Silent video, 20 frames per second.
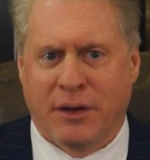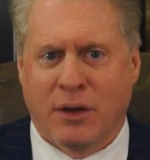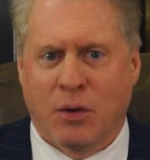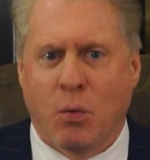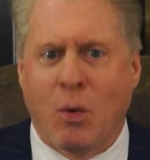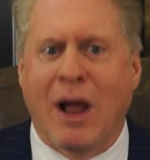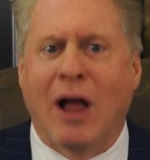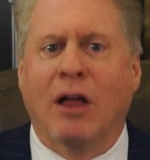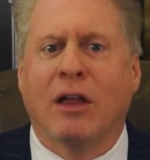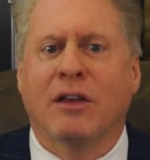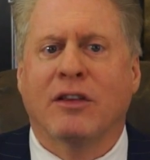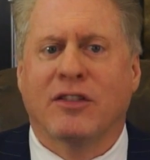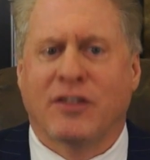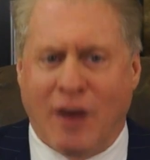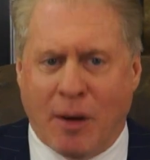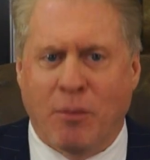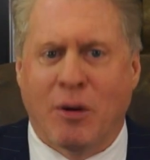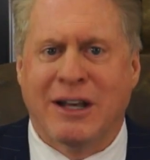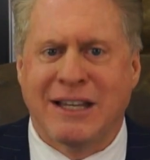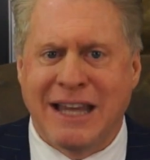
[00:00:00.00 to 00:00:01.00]
Well,
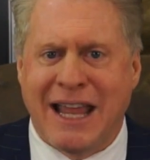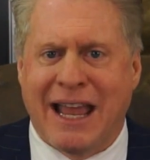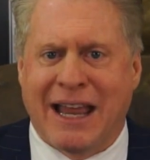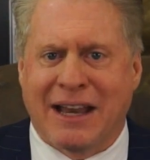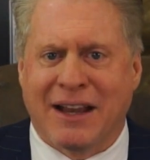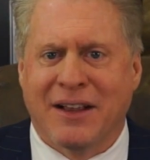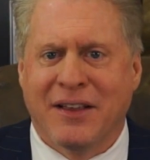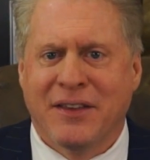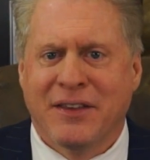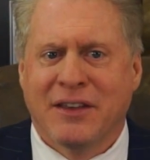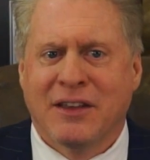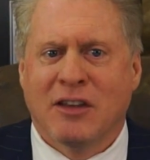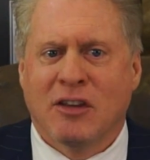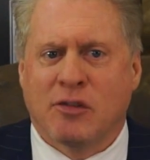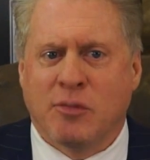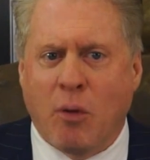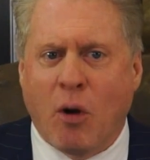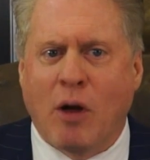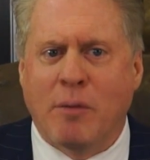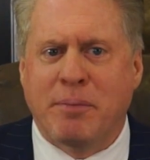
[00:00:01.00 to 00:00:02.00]
someone did.
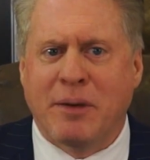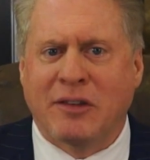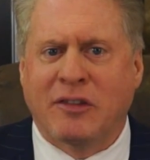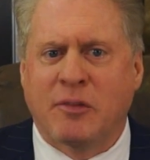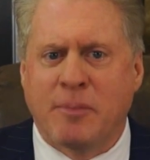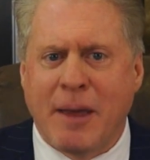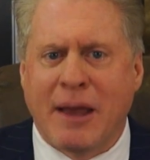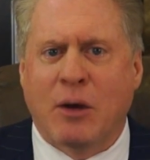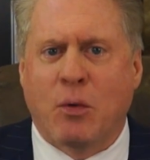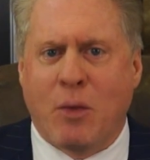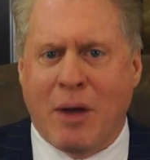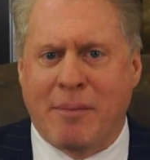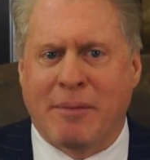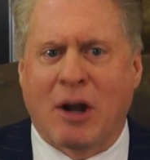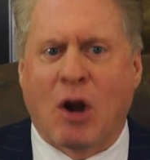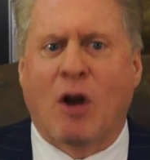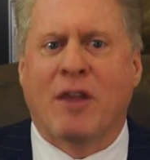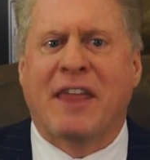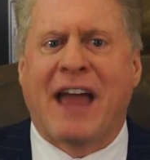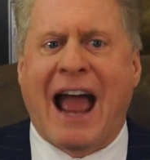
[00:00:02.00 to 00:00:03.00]
Small businessmen and women
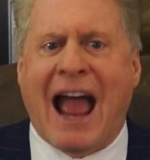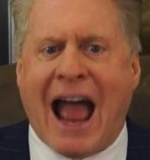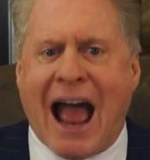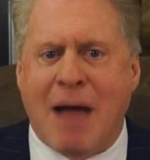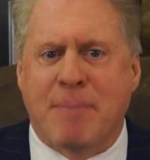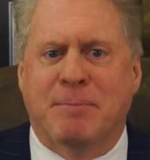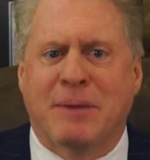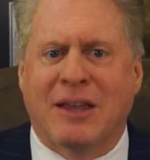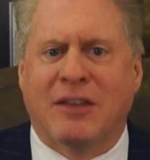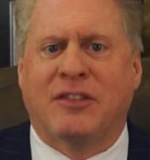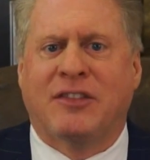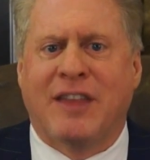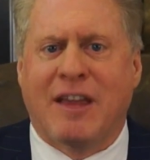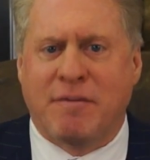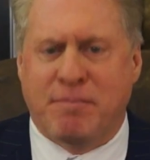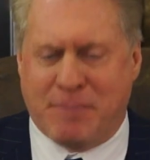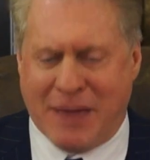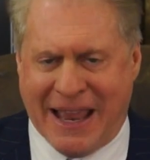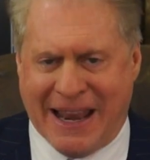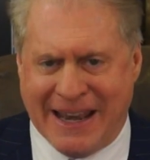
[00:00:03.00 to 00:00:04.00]
are the happiest
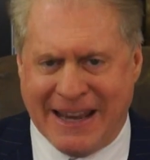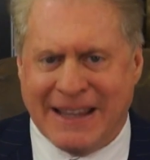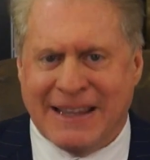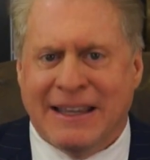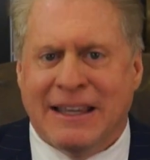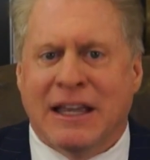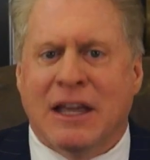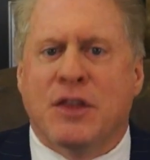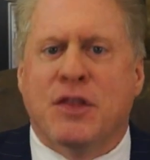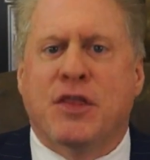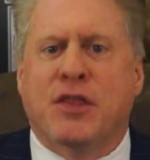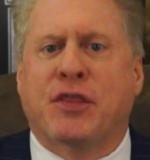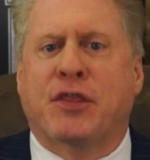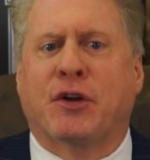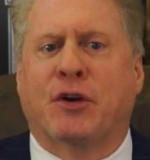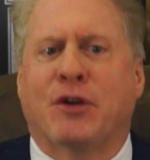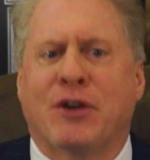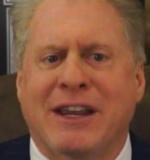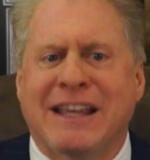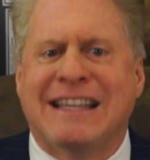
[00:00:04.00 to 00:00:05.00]
they've been in
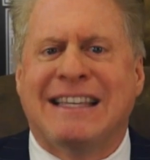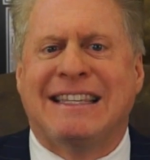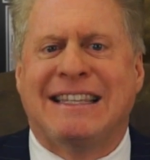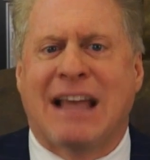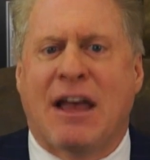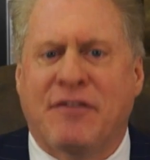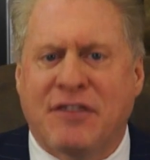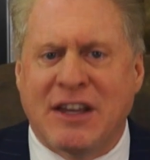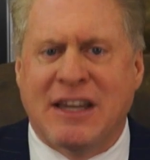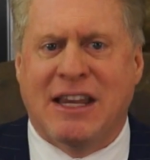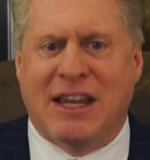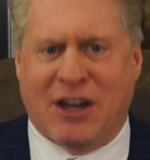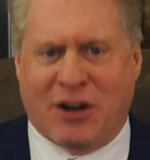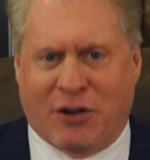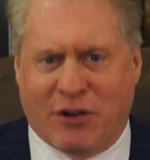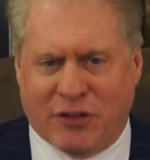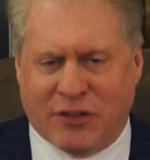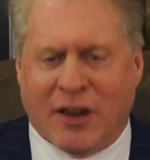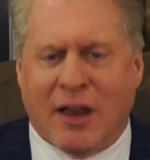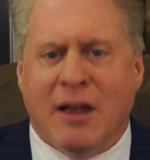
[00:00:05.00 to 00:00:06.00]
37
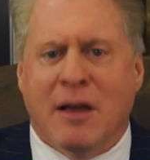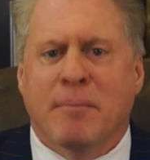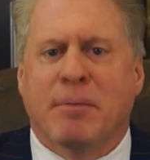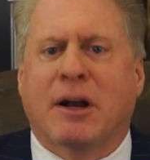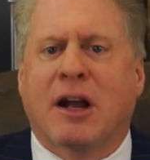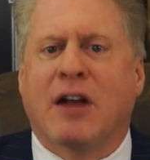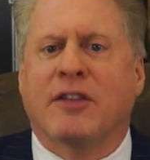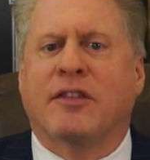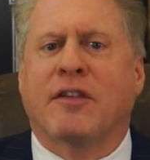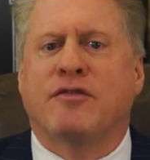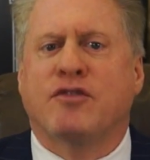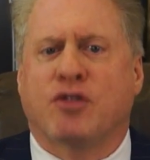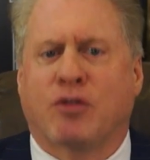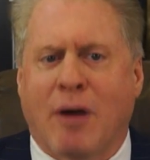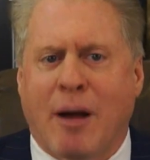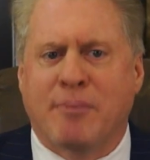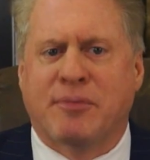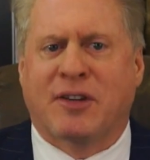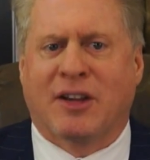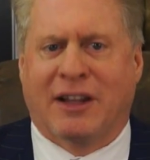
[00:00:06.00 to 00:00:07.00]
years because of
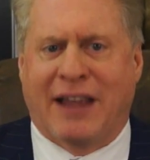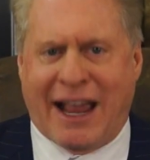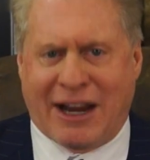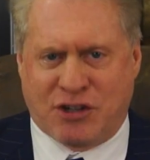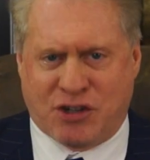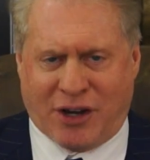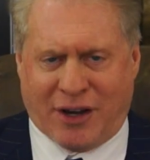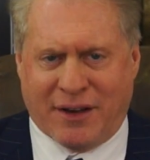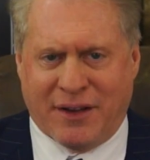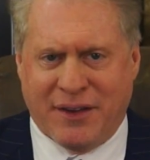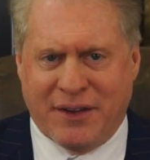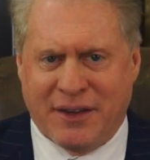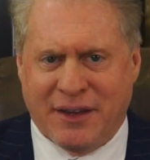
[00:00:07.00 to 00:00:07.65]
Trump's election.